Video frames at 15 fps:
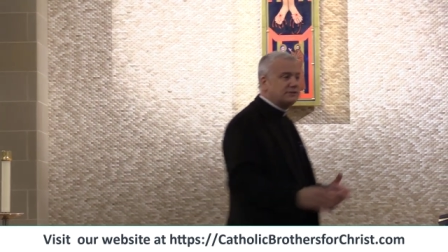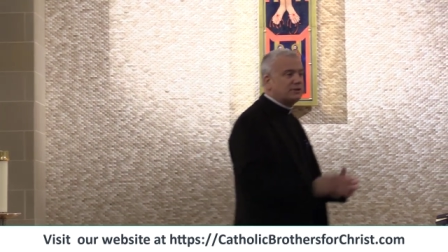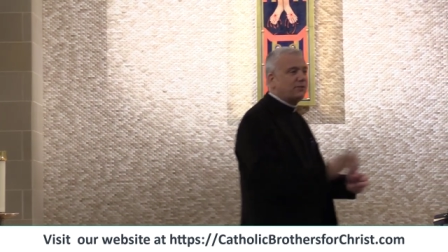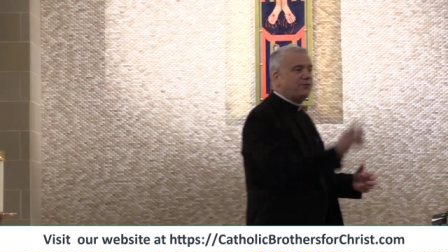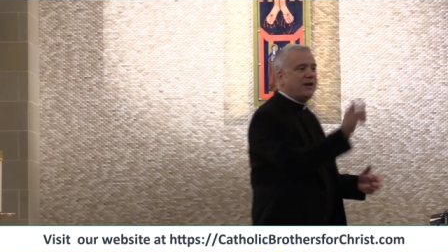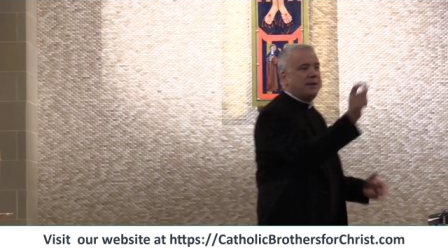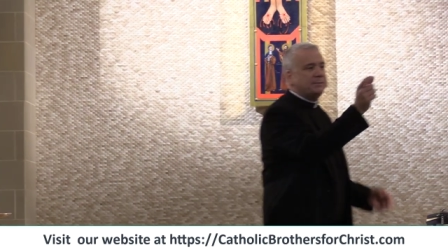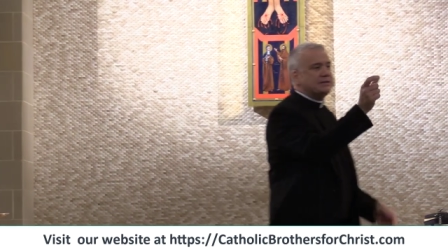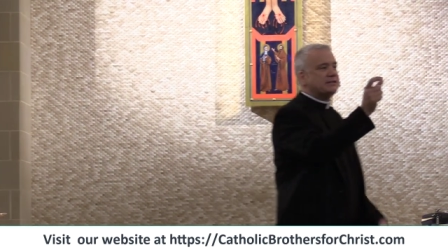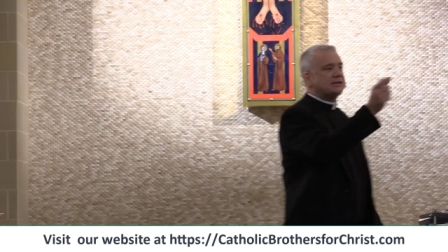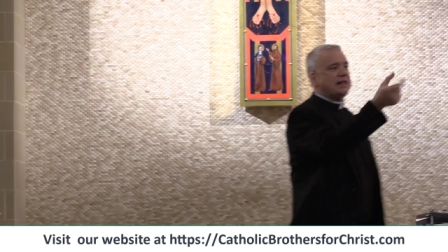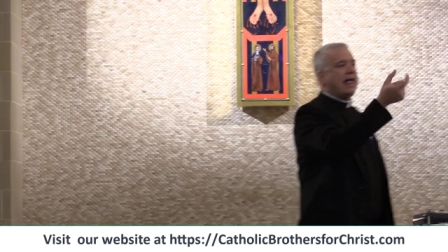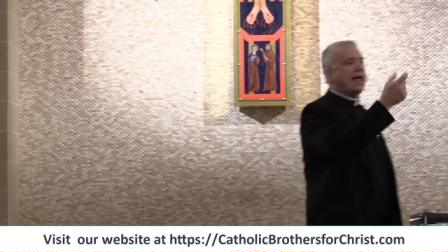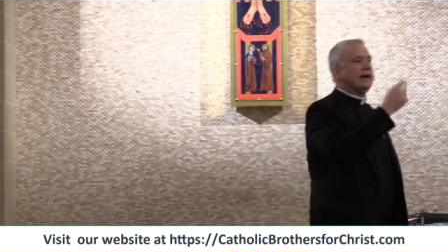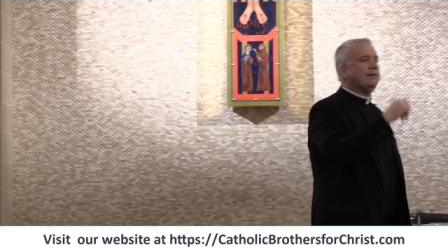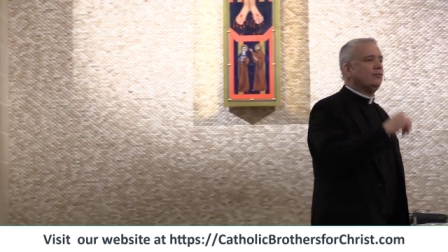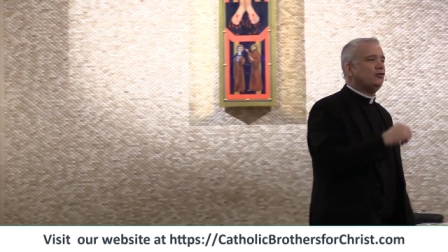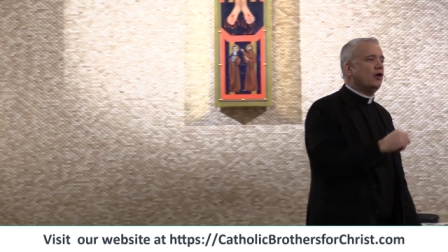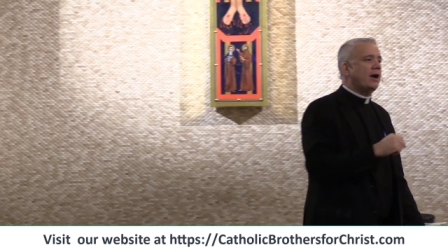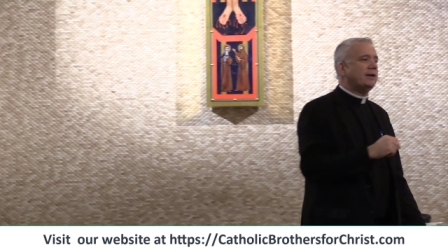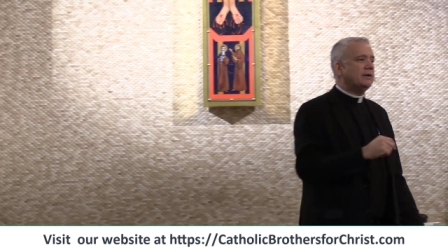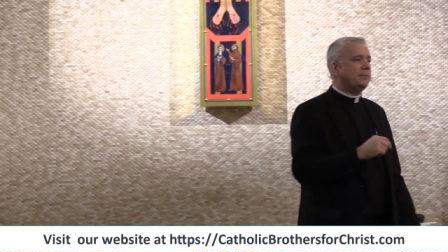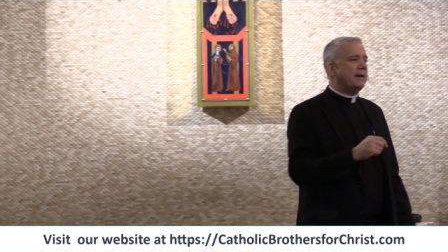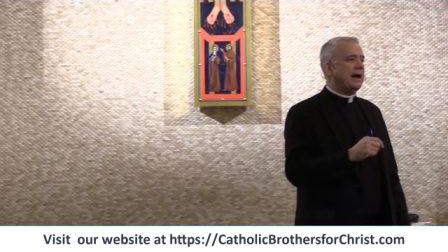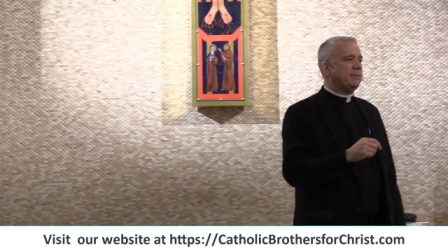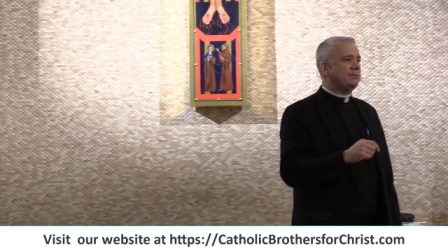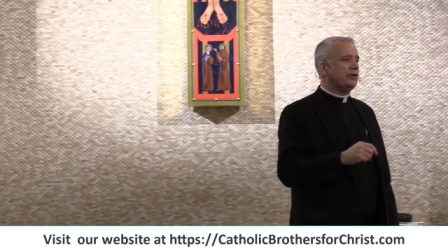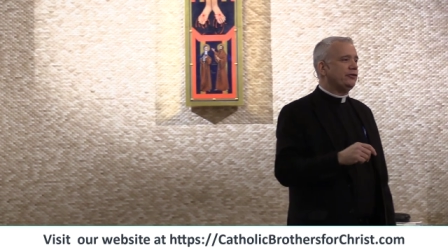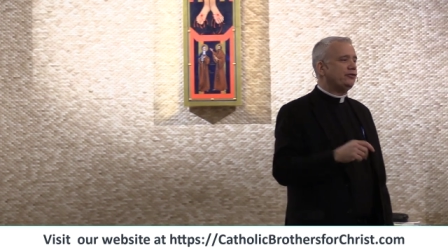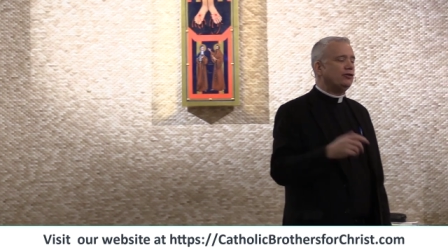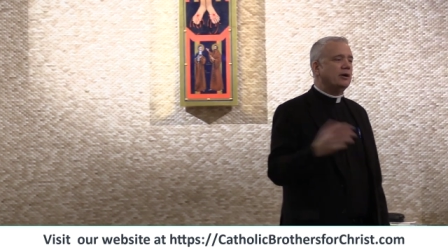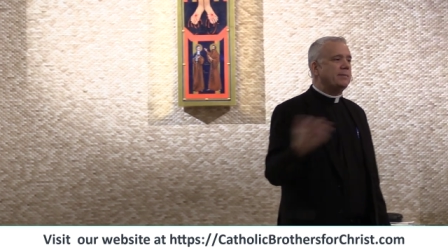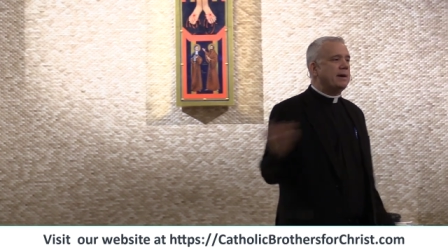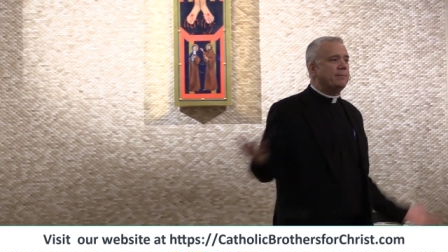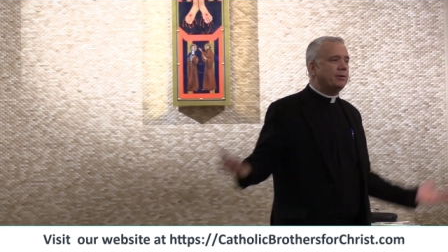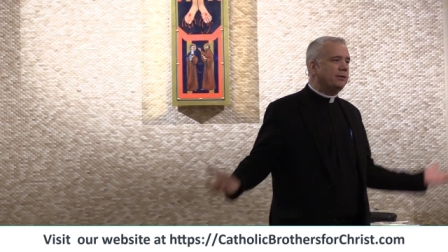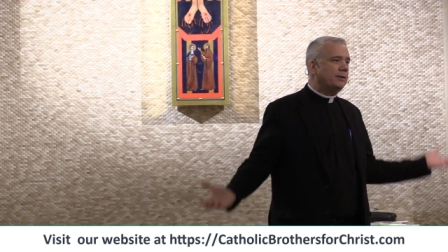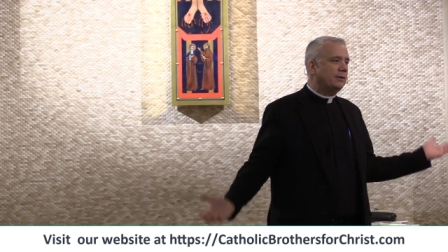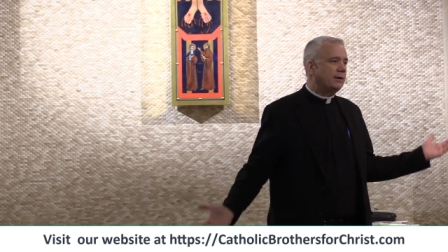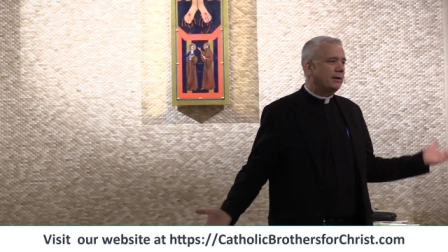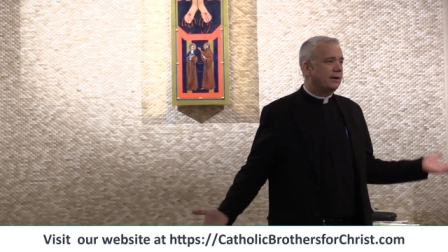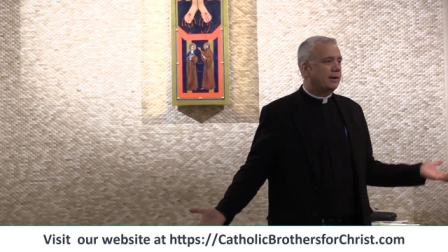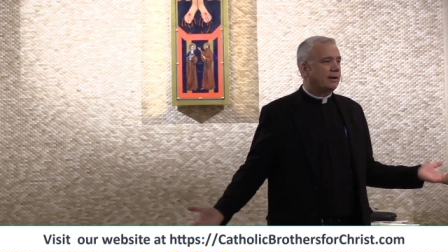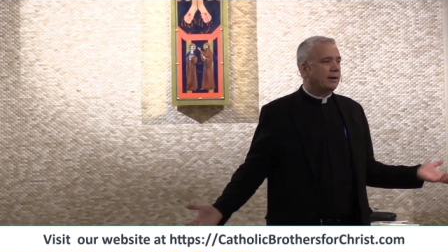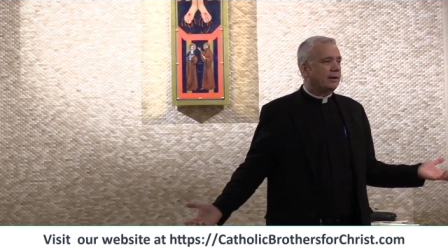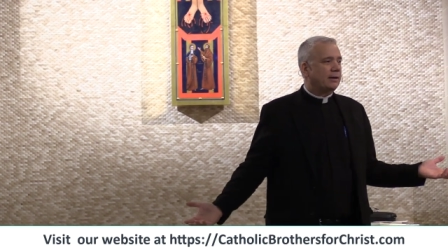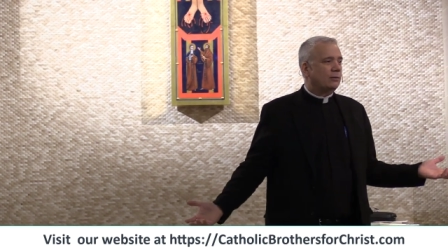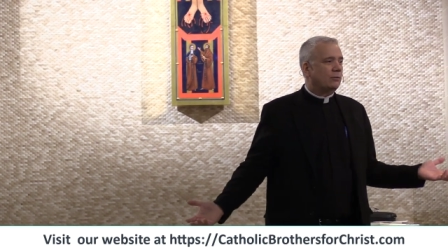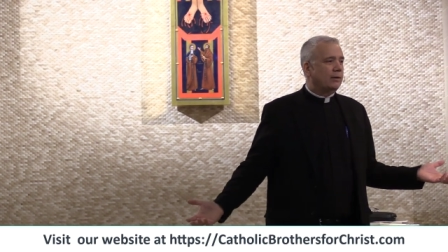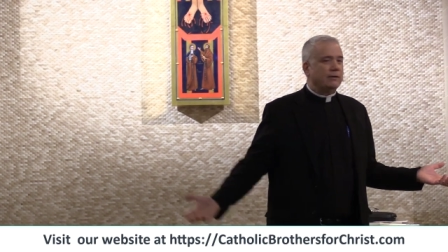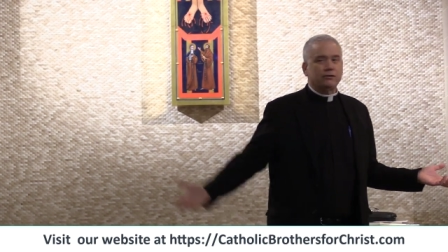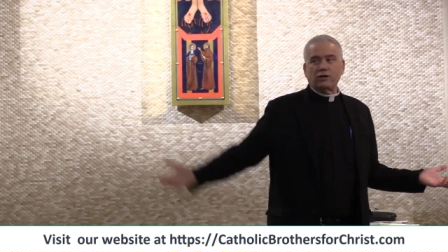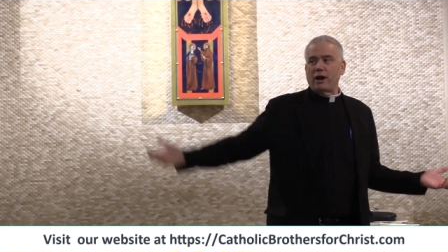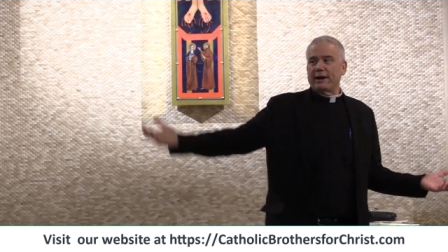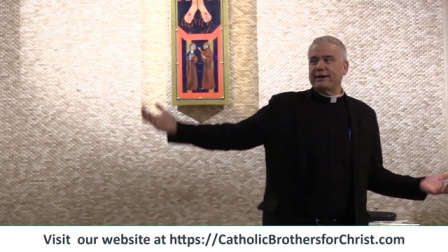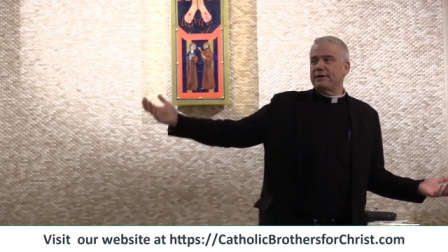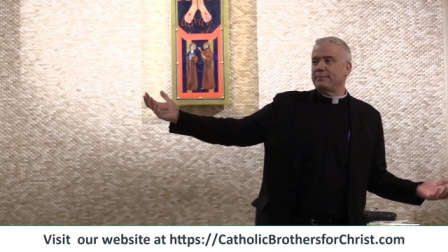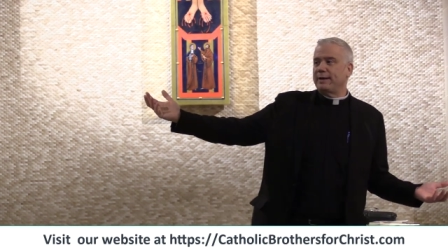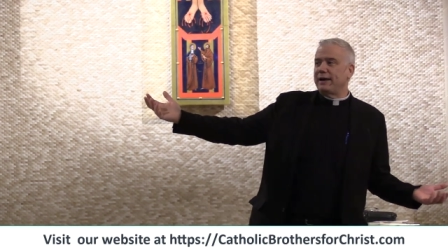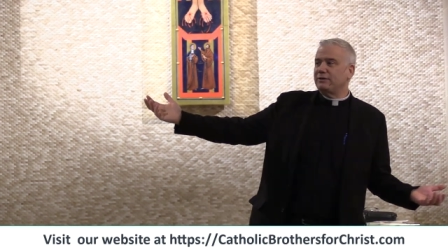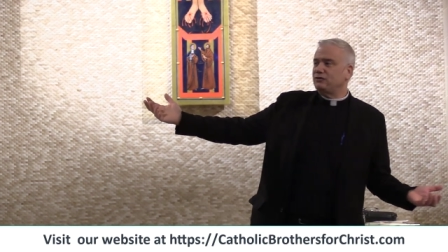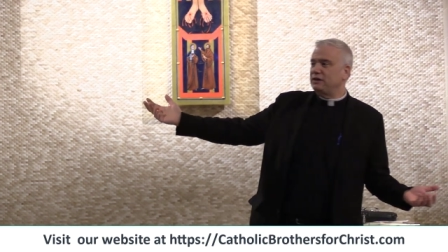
was the famous line of John the Baptist? Do you remember? When they are talking about